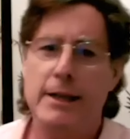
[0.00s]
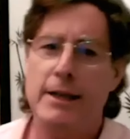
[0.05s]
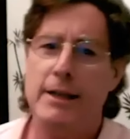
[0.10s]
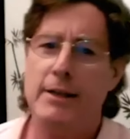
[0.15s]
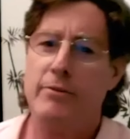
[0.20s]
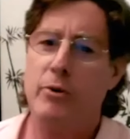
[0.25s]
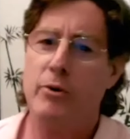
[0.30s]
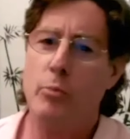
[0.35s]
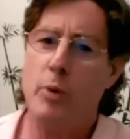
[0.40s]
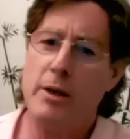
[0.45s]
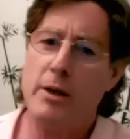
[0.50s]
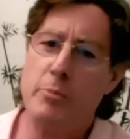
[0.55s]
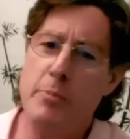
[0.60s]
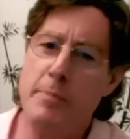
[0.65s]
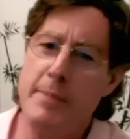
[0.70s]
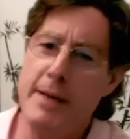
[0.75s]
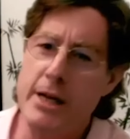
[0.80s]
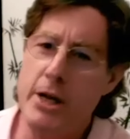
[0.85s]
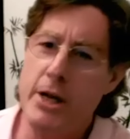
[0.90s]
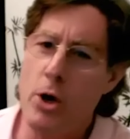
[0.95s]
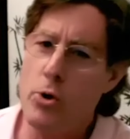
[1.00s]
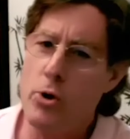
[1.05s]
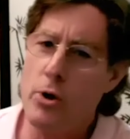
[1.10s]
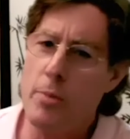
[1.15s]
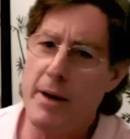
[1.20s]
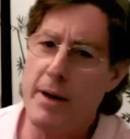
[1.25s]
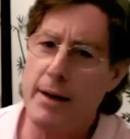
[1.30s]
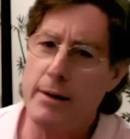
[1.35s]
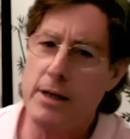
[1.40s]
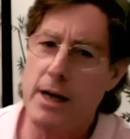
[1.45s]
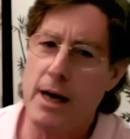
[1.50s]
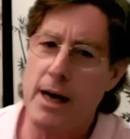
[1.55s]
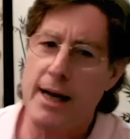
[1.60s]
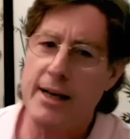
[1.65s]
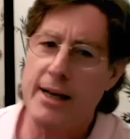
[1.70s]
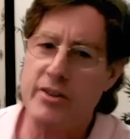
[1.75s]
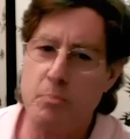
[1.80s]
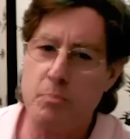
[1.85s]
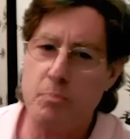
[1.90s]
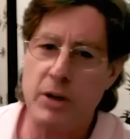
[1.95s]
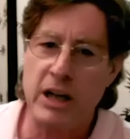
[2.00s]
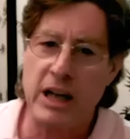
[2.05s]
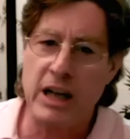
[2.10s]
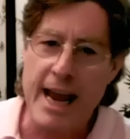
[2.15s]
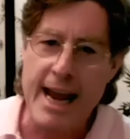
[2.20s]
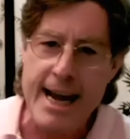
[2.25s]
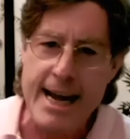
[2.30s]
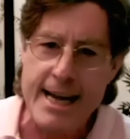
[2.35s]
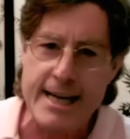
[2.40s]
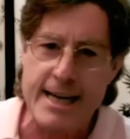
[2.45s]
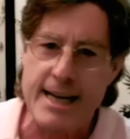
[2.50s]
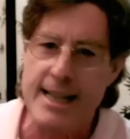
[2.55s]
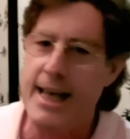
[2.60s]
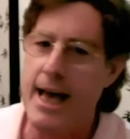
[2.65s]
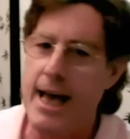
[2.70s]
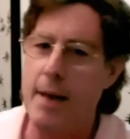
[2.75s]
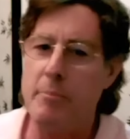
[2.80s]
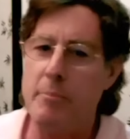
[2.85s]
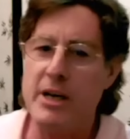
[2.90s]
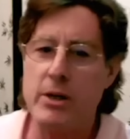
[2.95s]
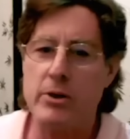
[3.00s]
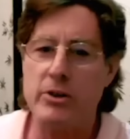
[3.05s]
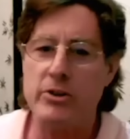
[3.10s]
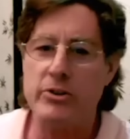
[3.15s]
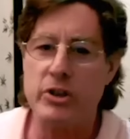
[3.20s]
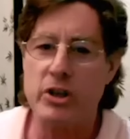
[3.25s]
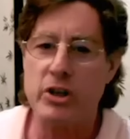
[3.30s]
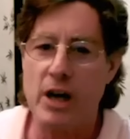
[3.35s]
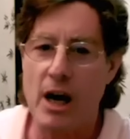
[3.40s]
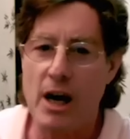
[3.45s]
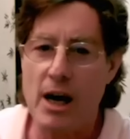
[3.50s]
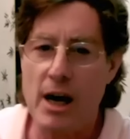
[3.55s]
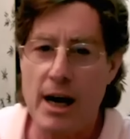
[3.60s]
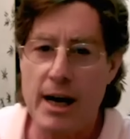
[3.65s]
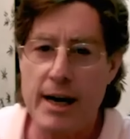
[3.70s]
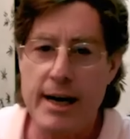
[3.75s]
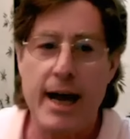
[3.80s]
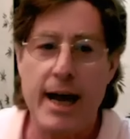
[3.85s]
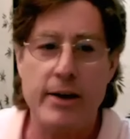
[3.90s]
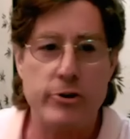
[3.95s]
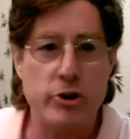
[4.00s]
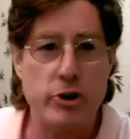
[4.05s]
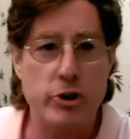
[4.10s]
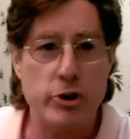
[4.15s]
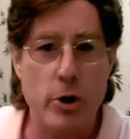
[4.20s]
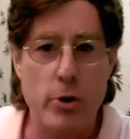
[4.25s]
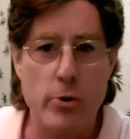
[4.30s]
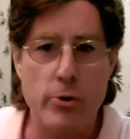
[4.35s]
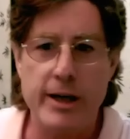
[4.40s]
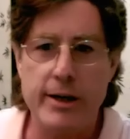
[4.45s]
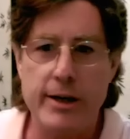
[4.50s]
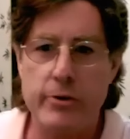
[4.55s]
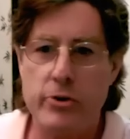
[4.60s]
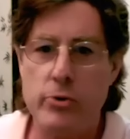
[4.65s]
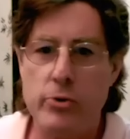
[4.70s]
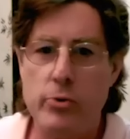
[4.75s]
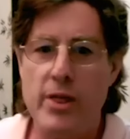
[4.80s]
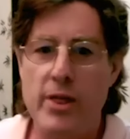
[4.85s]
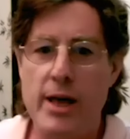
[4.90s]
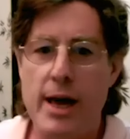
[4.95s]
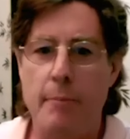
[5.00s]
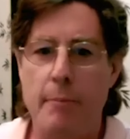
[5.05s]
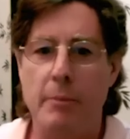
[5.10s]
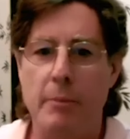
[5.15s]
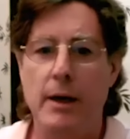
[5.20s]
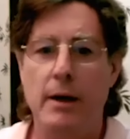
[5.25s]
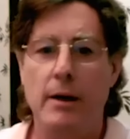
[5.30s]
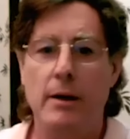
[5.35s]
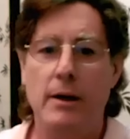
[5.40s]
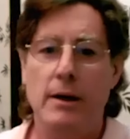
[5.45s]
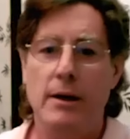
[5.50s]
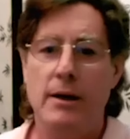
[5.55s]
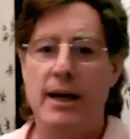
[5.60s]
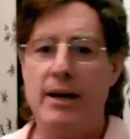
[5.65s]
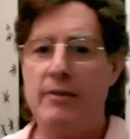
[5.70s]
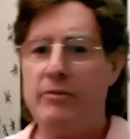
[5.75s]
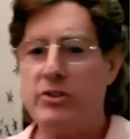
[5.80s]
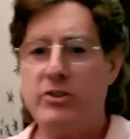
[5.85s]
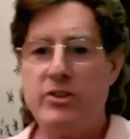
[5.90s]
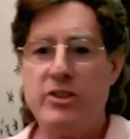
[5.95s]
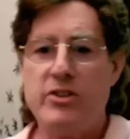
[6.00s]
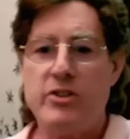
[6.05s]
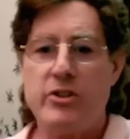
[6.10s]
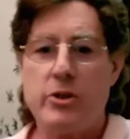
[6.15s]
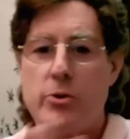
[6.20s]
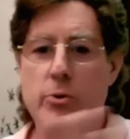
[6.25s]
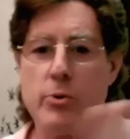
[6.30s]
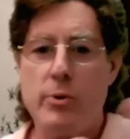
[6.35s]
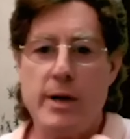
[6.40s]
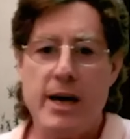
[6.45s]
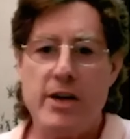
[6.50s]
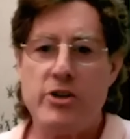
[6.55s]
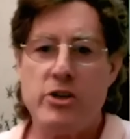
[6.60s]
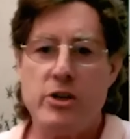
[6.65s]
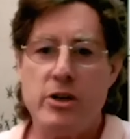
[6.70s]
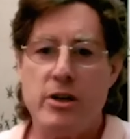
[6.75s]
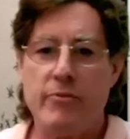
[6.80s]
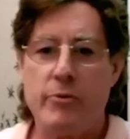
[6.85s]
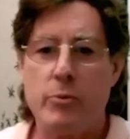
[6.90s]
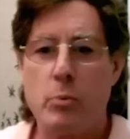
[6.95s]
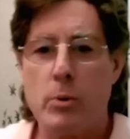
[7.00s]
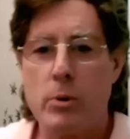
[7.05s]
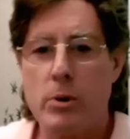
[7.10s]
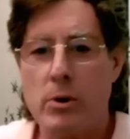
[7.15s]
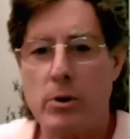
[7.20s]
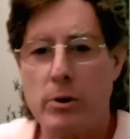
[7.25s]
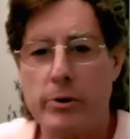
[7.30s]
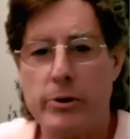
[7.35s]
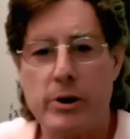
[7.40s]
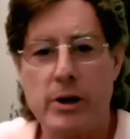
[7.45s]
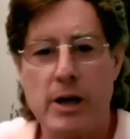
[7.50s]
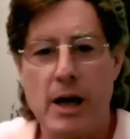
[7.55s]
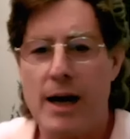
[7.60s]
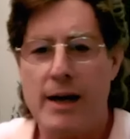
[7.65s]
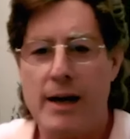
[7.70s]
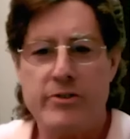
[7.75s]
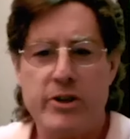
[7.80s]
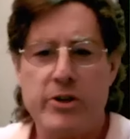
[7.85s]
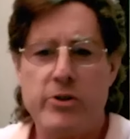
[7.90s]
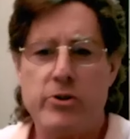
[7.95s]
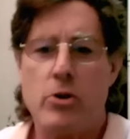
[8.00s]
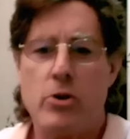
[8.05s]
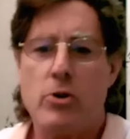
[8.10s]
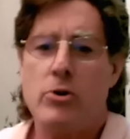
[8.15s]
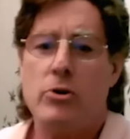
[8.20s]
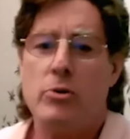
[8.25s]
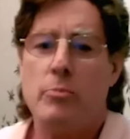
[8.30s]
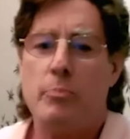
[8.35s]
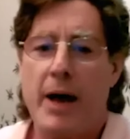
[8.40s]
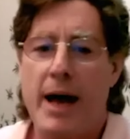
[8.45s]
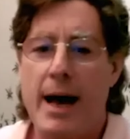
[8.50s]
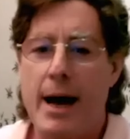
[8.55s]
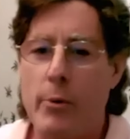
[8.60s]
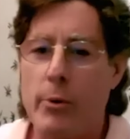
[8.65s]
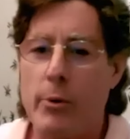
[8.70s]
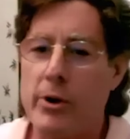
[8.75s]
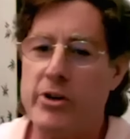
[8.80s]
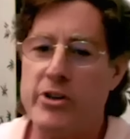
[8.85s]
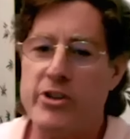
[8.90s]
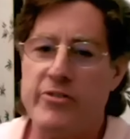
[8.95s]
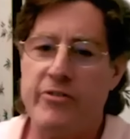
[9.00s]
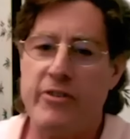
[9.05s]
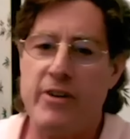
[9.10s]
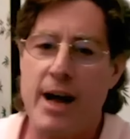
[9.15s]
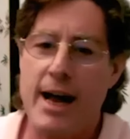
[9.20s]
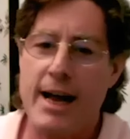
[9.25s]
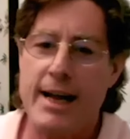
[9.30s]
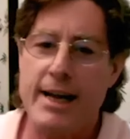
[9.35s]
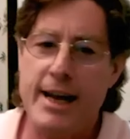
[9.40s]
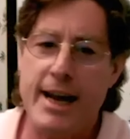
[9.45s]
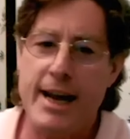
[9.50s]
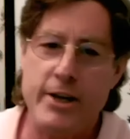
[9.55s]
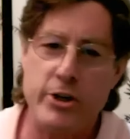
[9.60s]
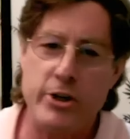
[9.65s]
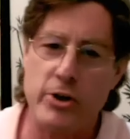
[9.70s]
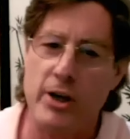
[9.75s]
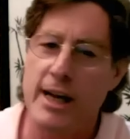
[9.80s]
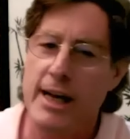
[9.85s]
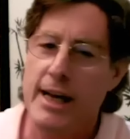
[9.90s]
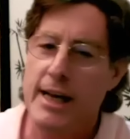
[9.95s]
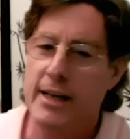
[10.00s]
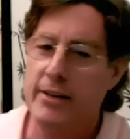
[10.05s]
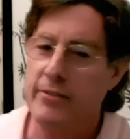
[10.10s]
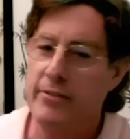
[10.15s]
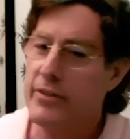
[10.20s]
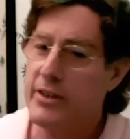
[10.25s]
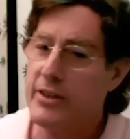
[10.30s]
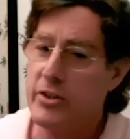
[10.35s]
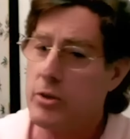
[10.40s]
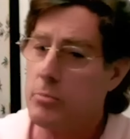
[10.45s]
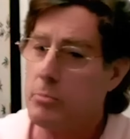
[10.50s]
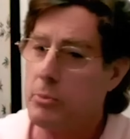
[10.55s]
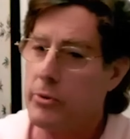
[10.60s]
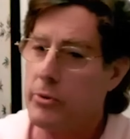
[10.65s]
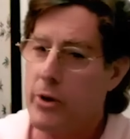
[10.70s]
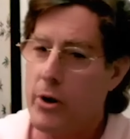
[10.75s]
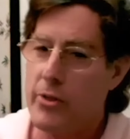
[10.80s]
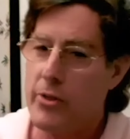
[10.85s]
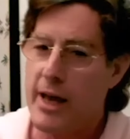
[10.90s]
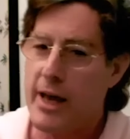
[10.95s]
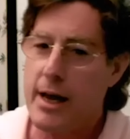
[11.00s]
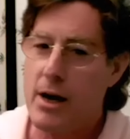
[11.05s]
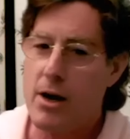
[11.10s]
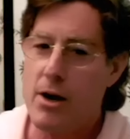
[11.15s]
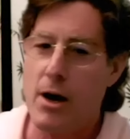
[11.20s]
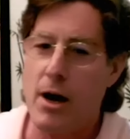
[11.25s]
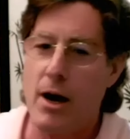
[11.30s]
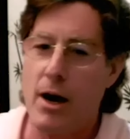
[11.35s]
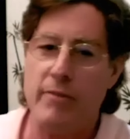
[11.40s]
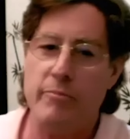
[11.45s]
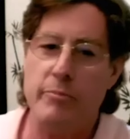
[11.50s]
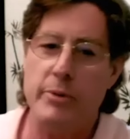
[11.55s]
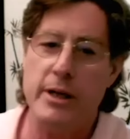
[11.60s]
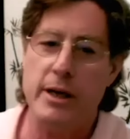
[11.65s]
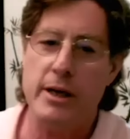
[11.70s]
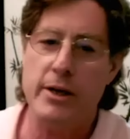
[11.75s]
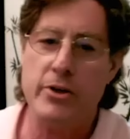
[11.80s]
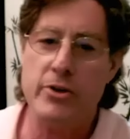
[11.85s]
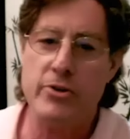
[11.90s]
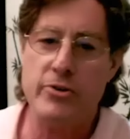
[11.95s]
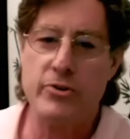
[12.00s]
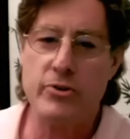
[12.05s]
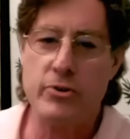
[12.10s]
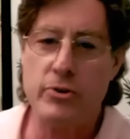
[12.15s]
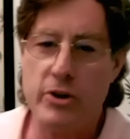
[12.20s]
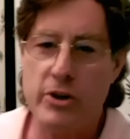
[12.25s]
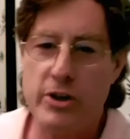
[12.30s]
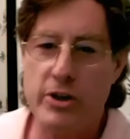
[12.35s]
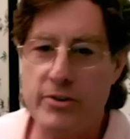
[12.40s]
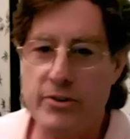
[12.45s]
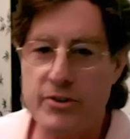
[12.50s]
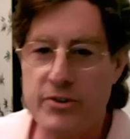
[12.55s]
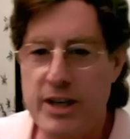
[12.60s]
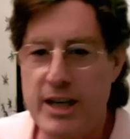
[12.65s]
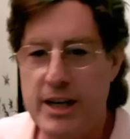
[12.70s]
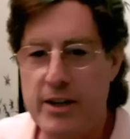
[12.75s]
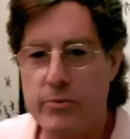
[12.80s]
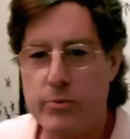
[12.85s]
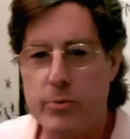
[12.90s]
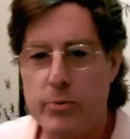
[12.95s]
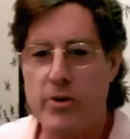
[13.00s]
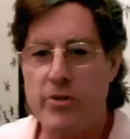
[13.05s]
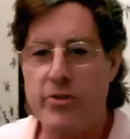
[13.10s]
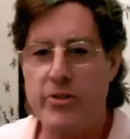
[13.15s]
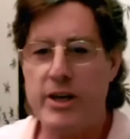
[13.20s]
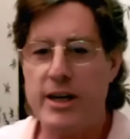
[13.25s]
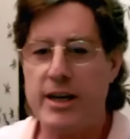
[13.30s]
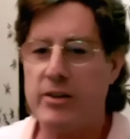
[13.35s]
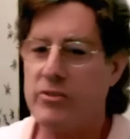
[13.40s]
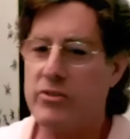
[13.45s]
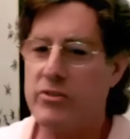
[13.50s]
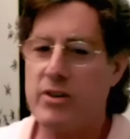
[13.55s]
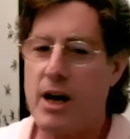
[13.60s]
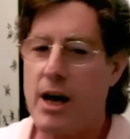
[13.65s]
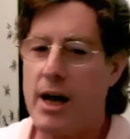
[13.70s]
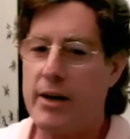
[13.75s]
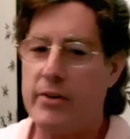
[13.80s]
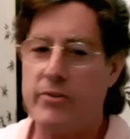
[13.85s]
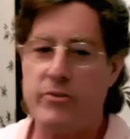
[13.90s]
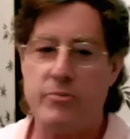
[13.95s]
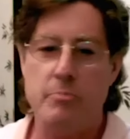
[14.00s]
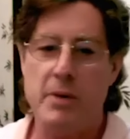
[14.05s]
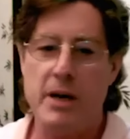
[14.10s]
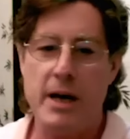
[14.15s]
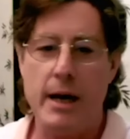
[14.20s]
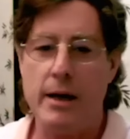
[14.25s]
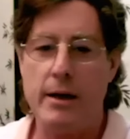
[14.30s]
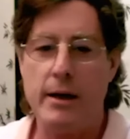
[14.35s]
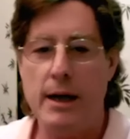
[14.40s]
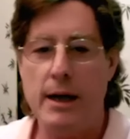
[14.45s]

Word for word: For what can be known about God is plain to them because God has shown it to them Ever since the creation of the world, God's eternal power and divine nature, invisible though they are, have been understood and seen through the things God has made.